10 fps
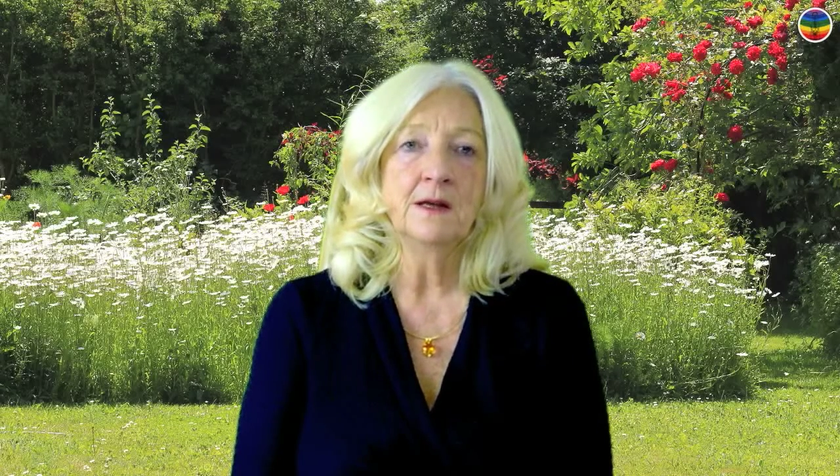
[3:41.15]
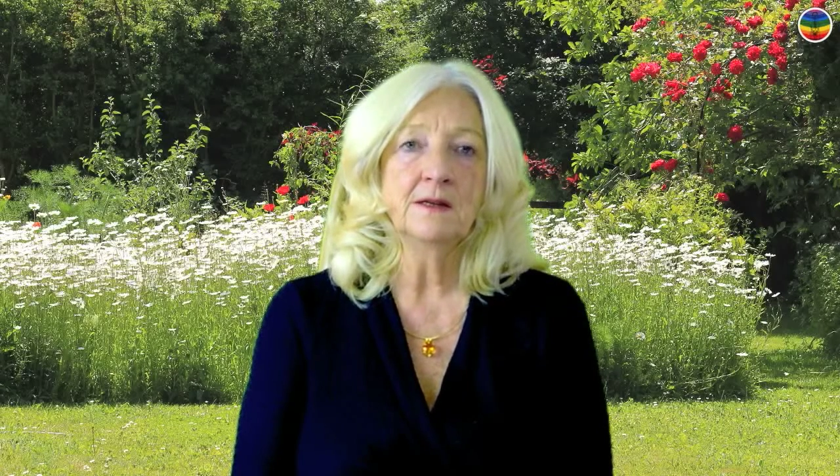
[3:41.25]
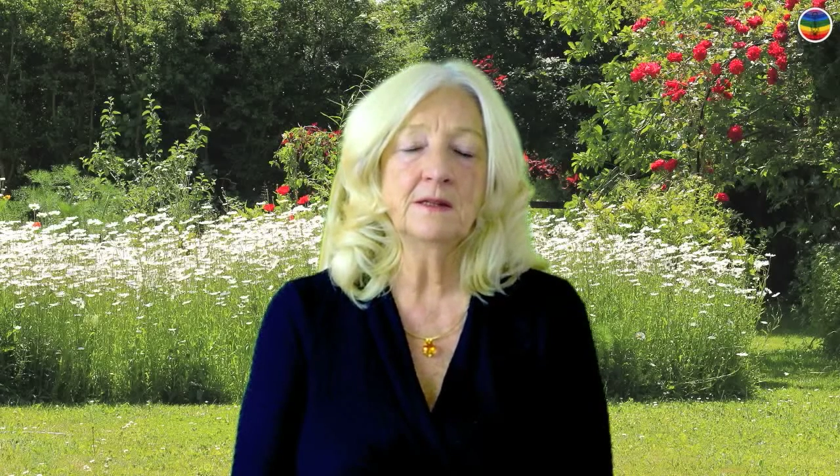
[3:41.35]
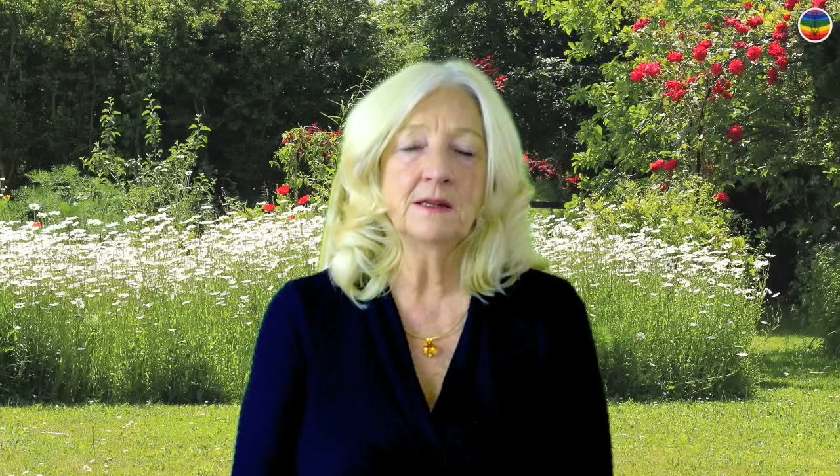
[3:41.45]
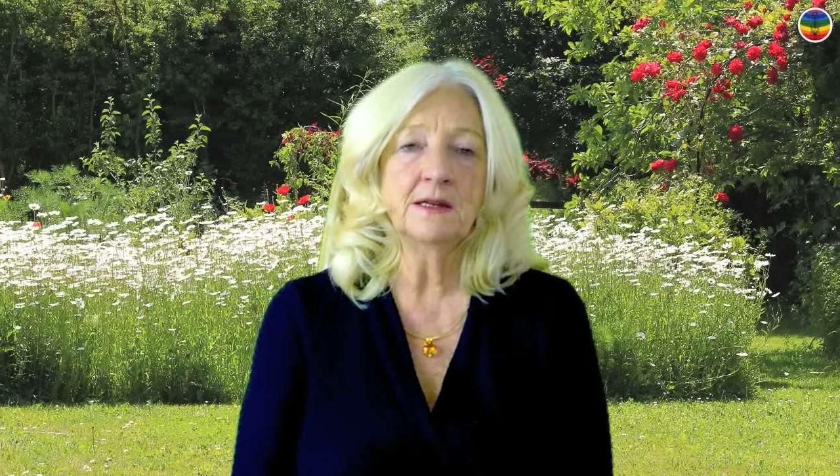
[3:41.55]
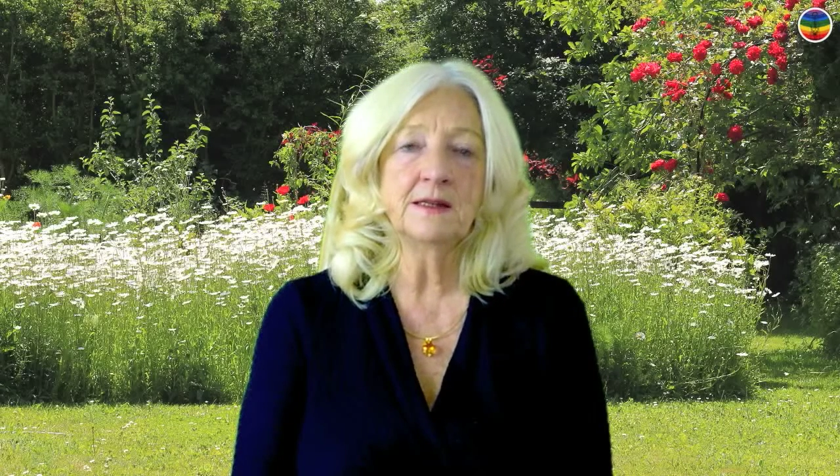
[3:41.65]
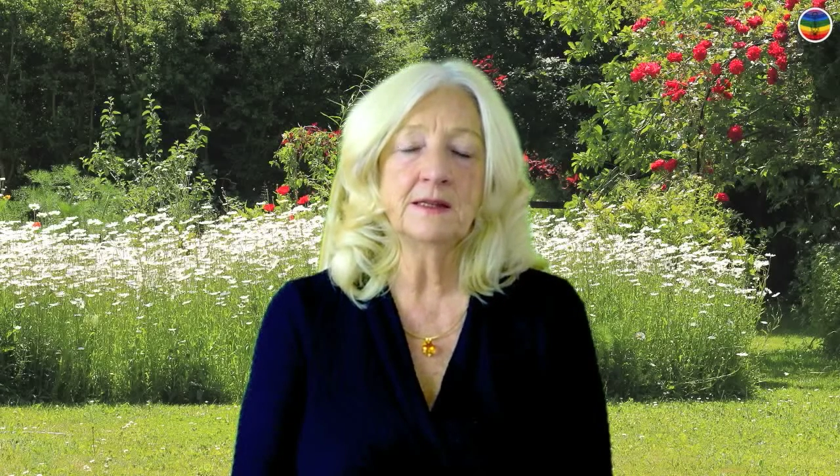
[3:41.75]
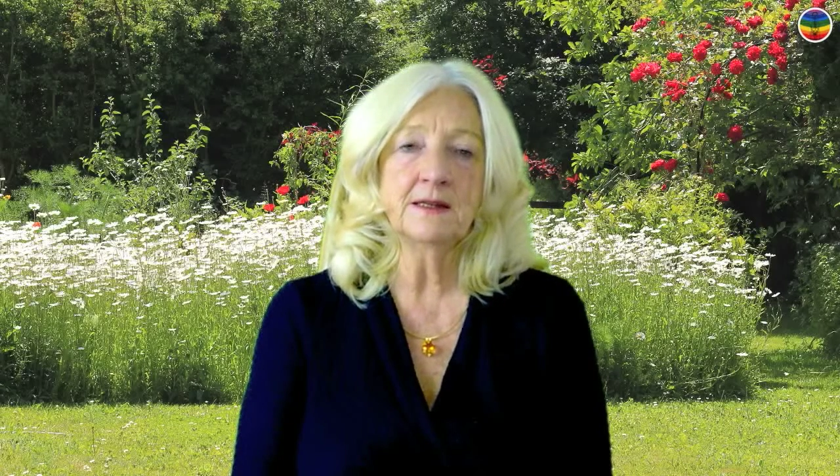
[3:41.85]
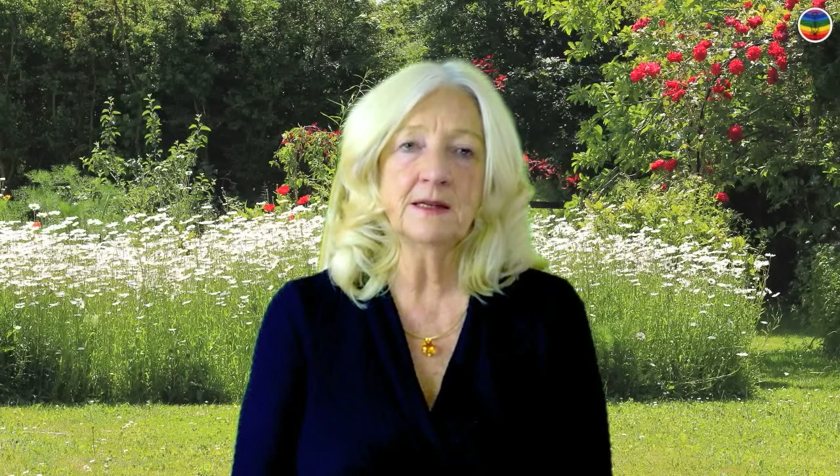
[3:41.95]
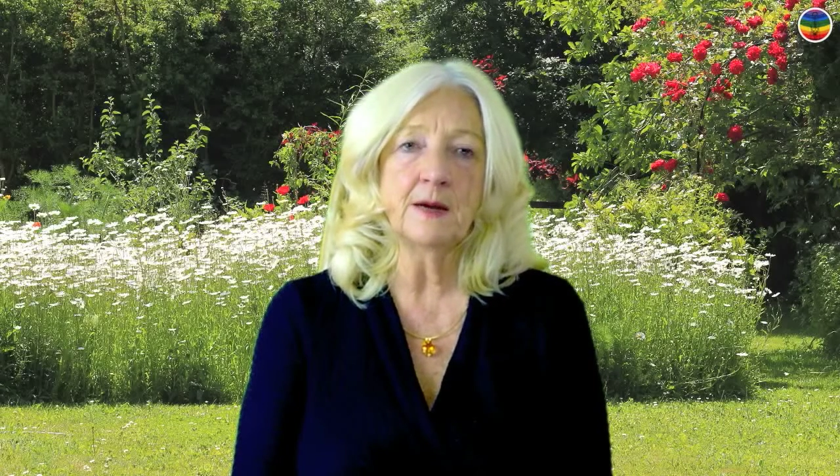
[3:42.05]

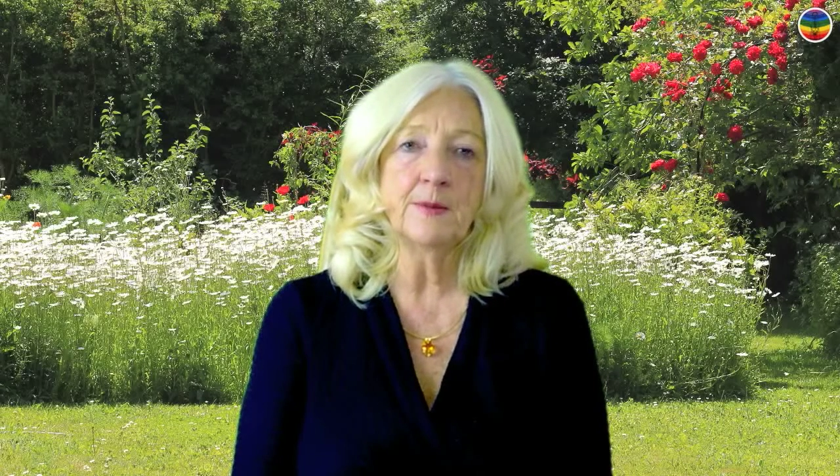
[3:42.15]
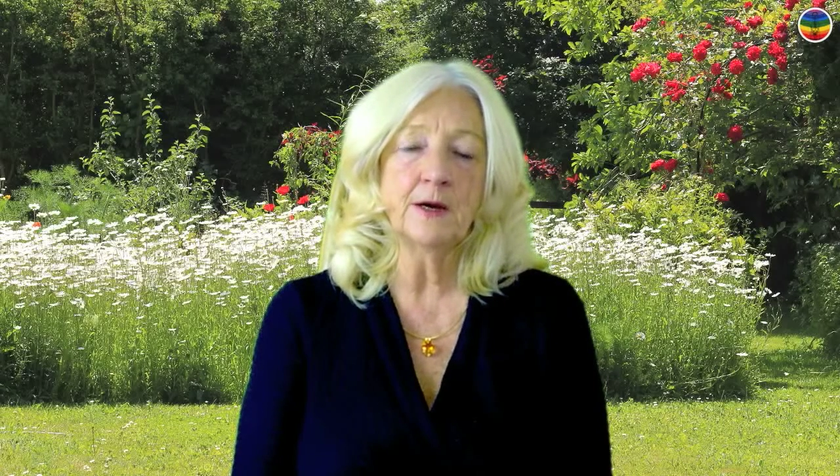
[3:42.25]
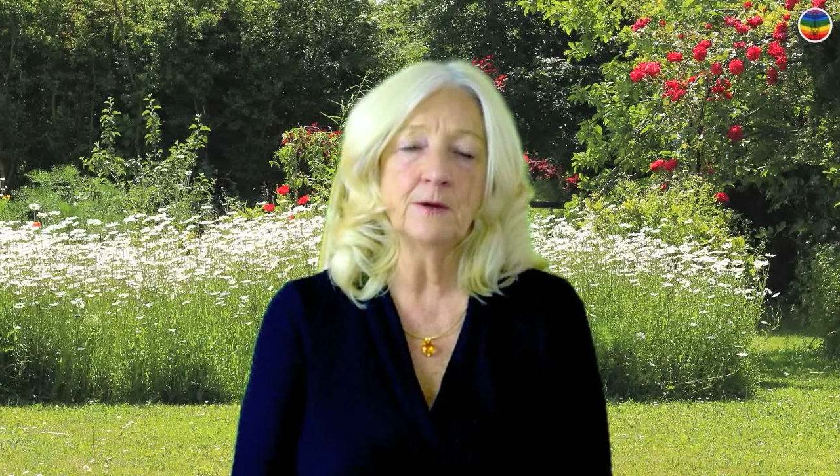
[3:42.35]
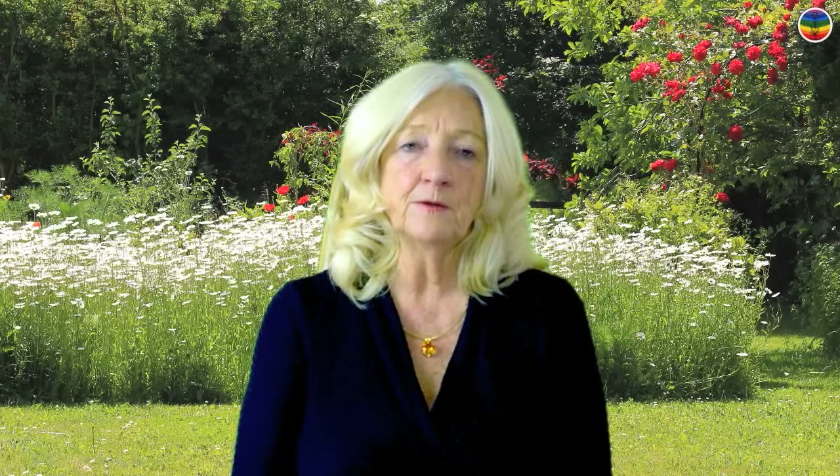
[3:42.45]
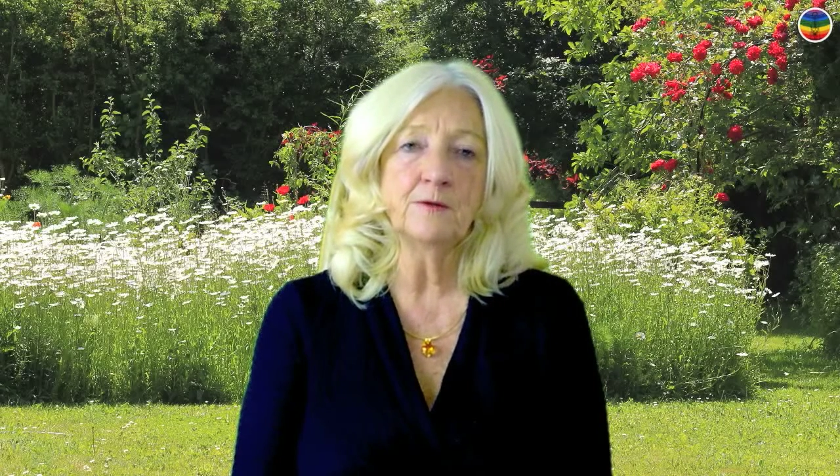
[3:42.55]
Statistics coming out